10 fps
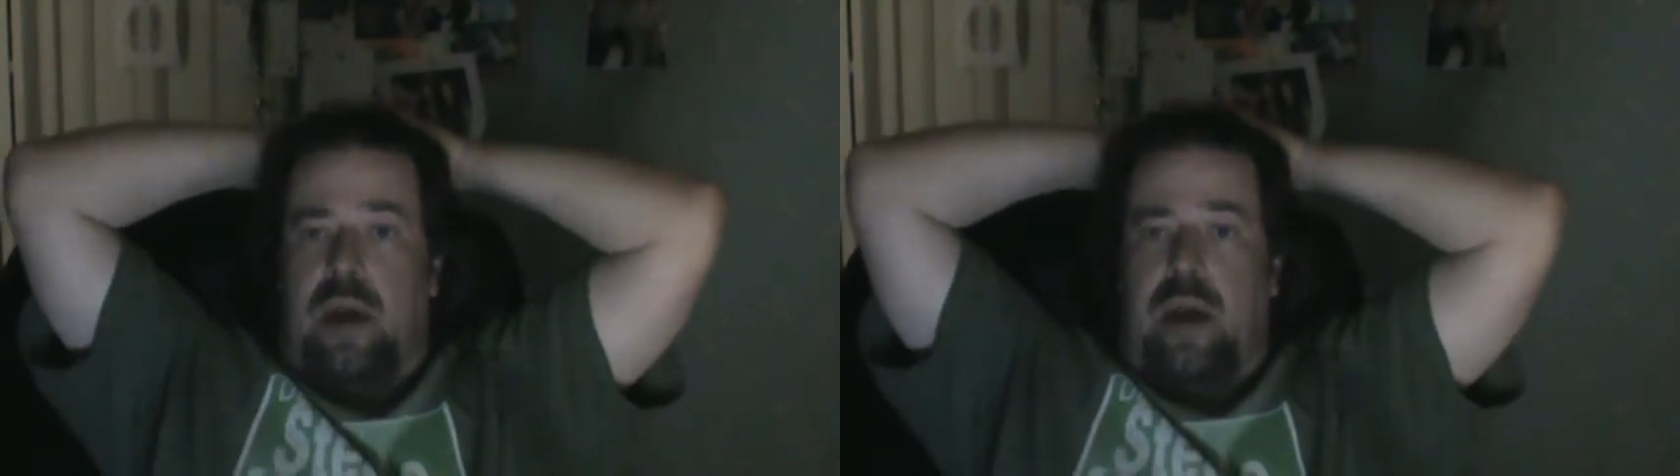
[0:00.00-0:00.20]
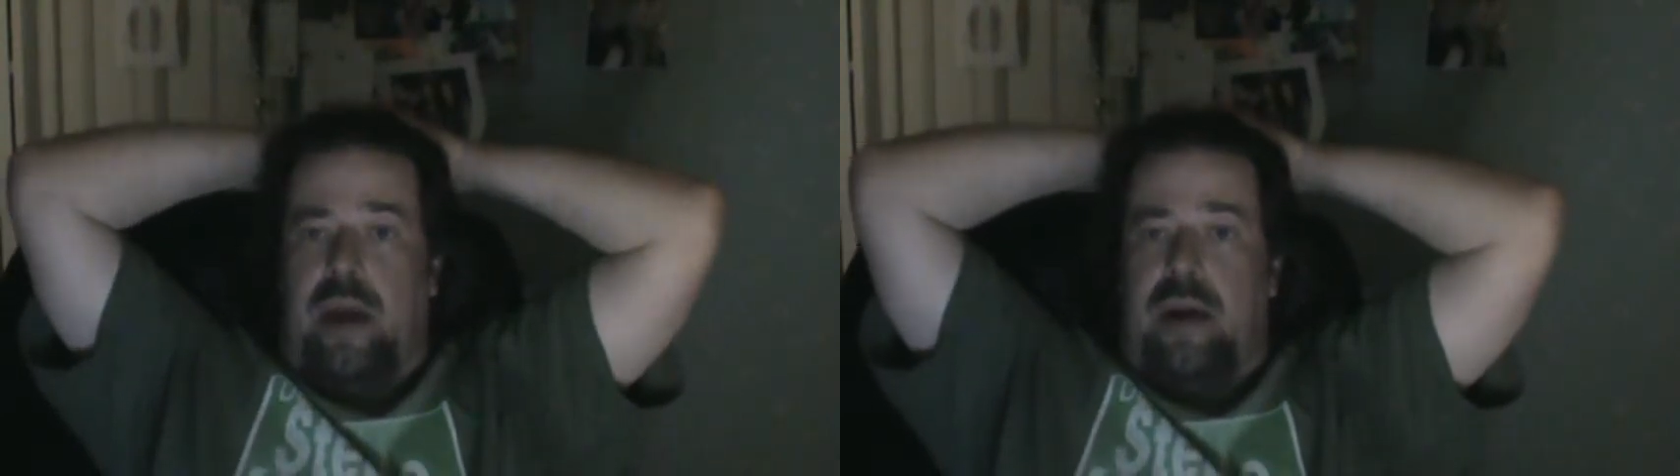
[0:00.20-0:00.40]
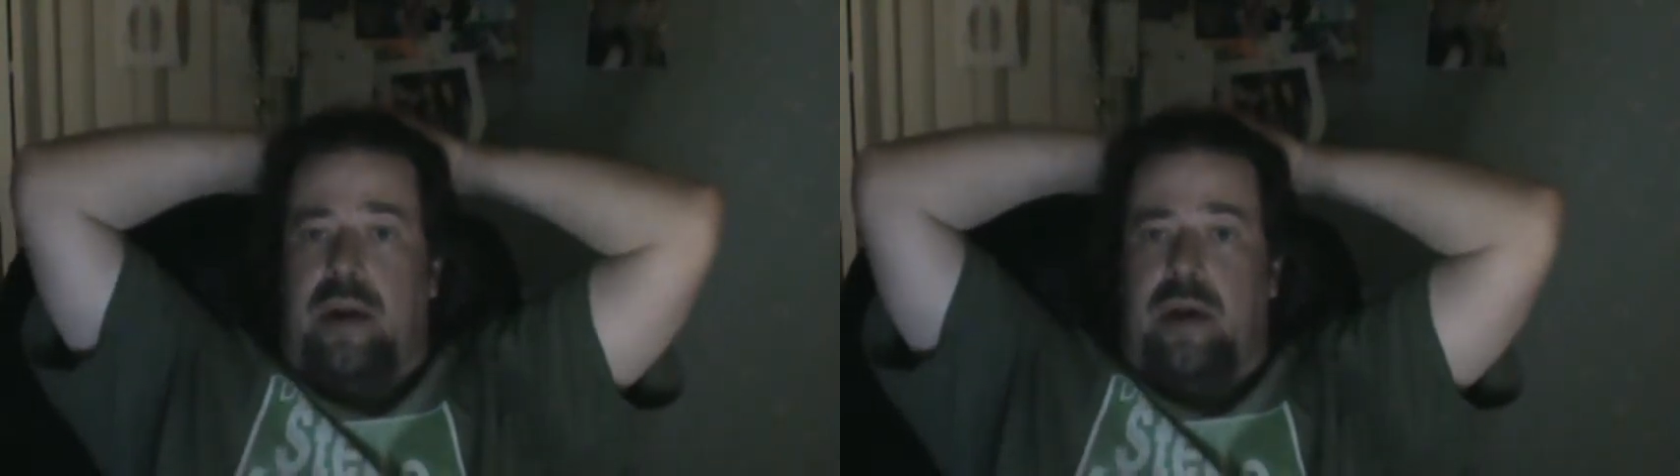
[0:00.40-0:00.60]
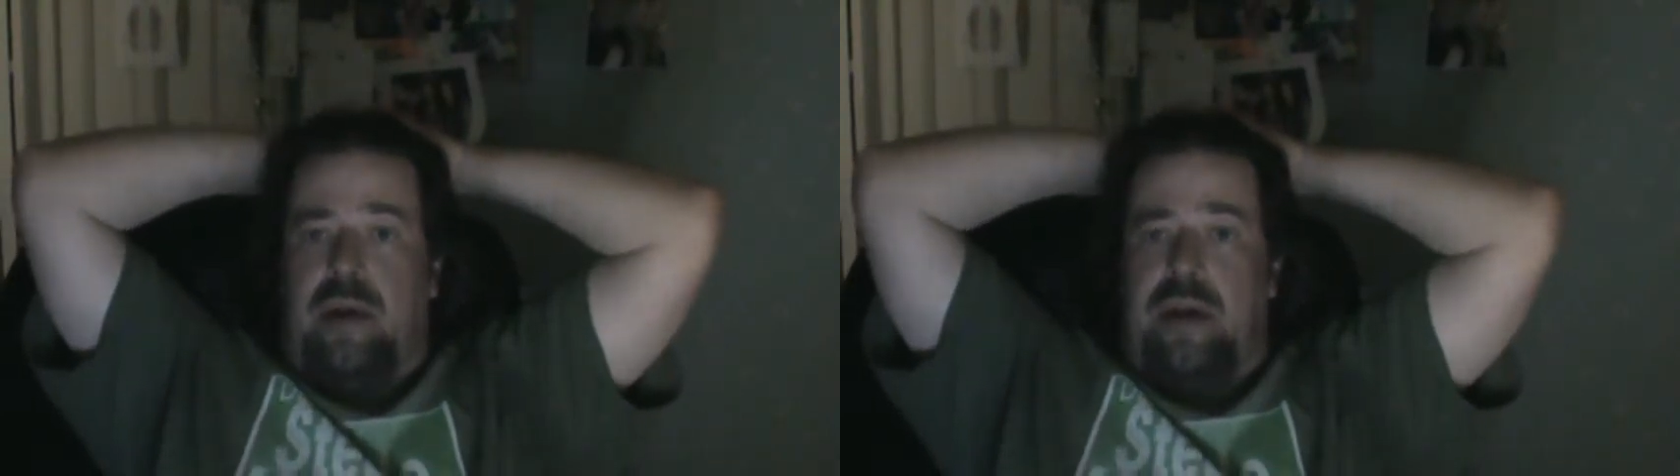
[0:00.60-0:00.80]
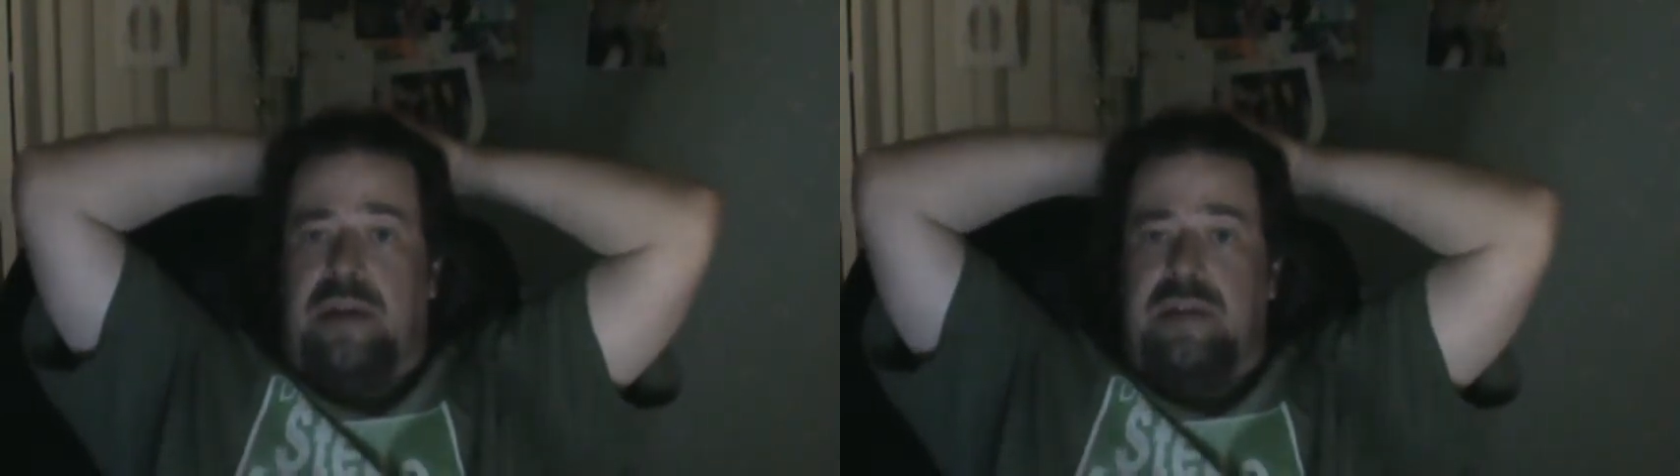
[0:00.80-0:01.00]
And
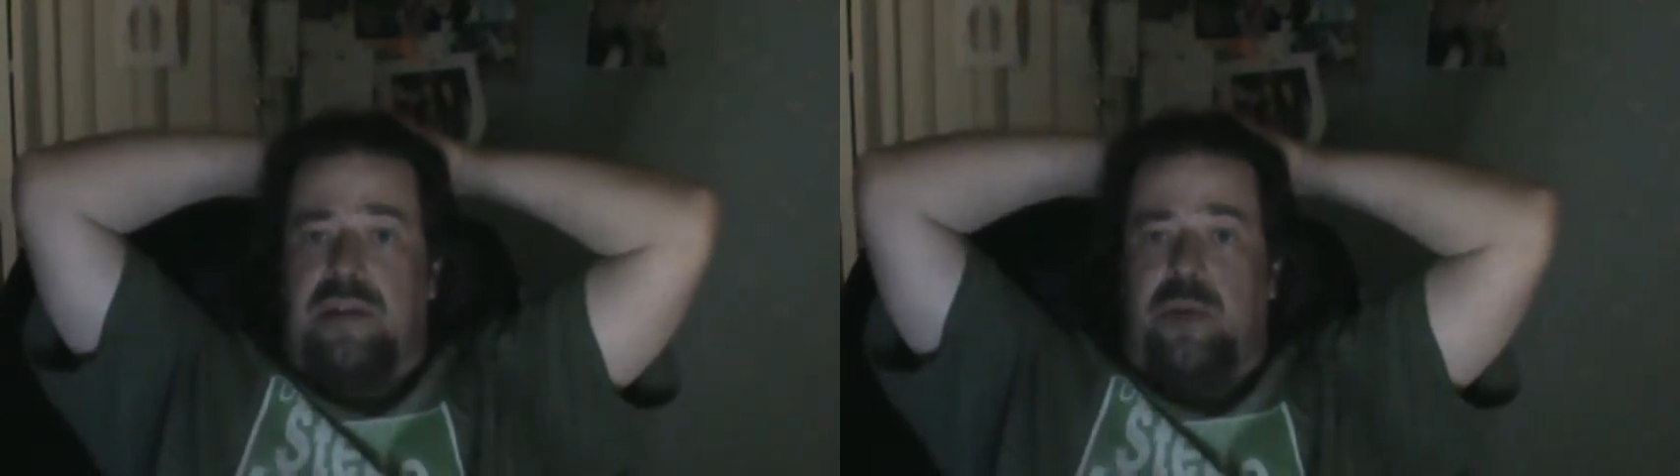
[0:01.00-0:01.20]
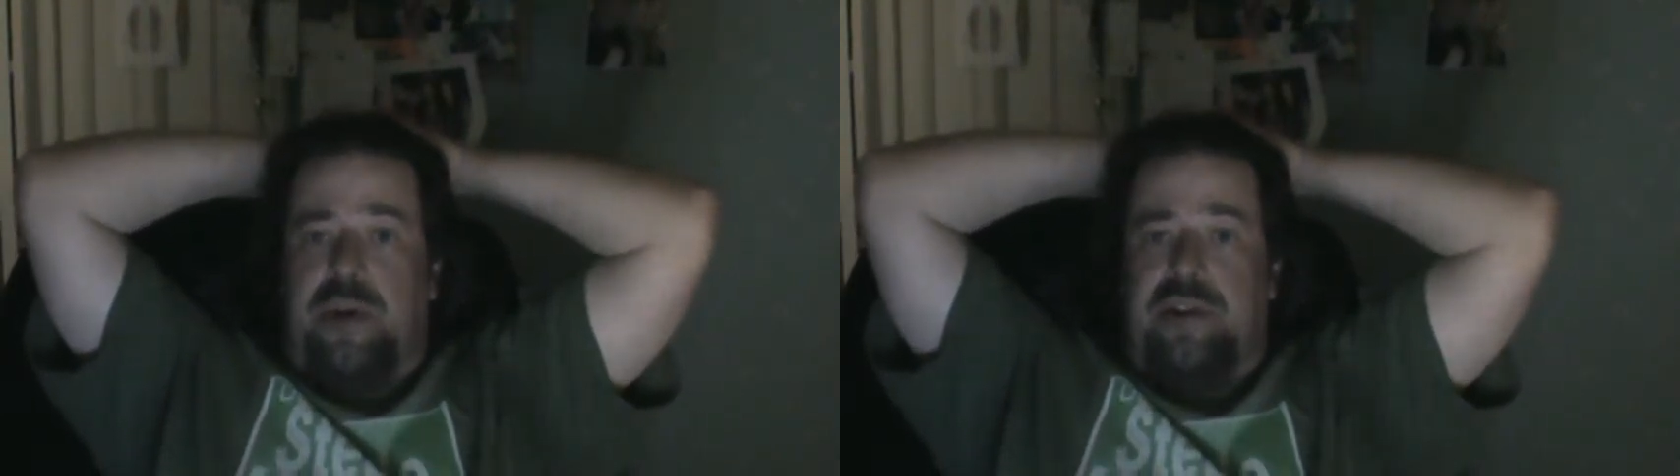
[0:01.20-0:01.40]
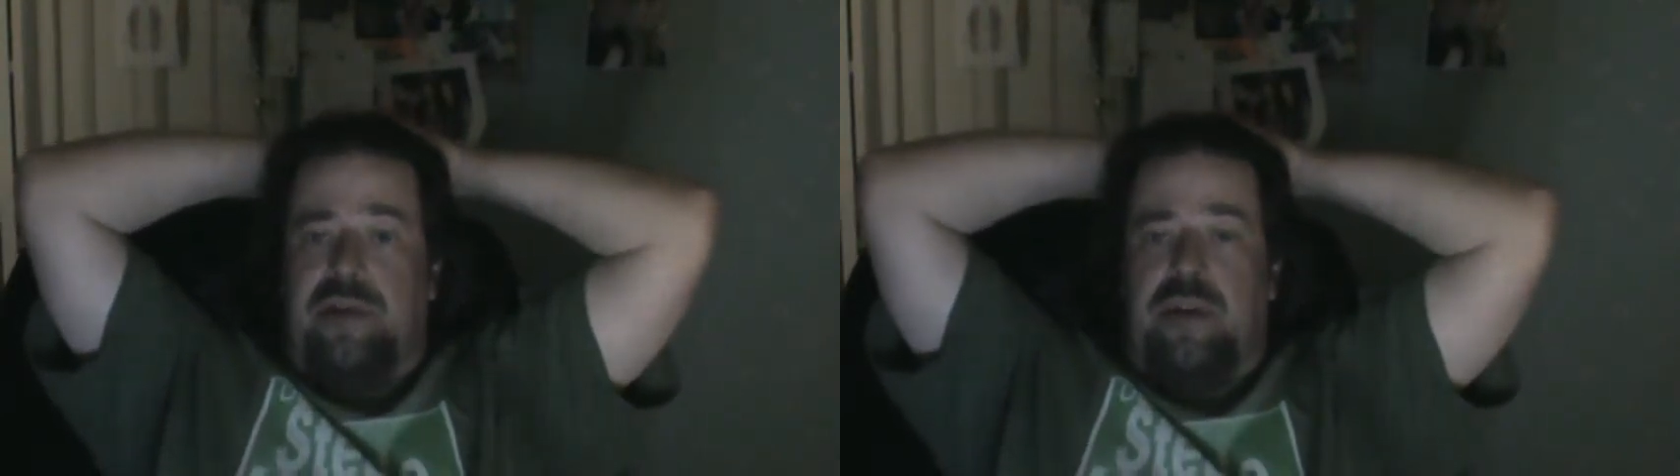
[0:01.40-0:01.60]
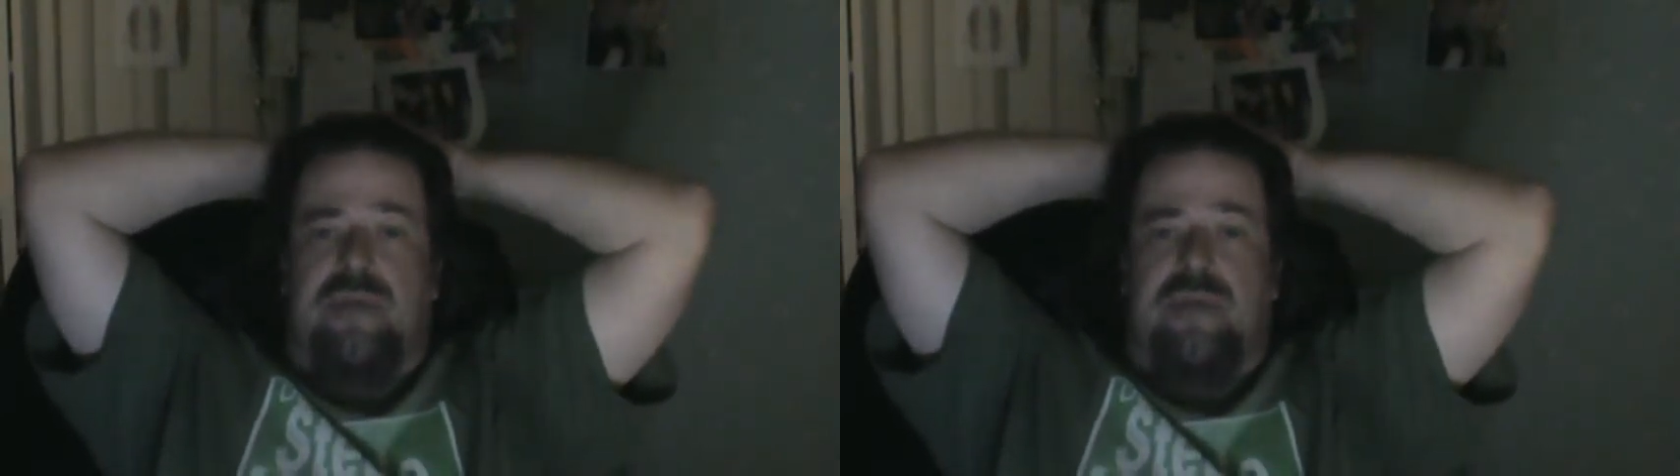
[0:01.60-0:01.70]
it isn't so much that you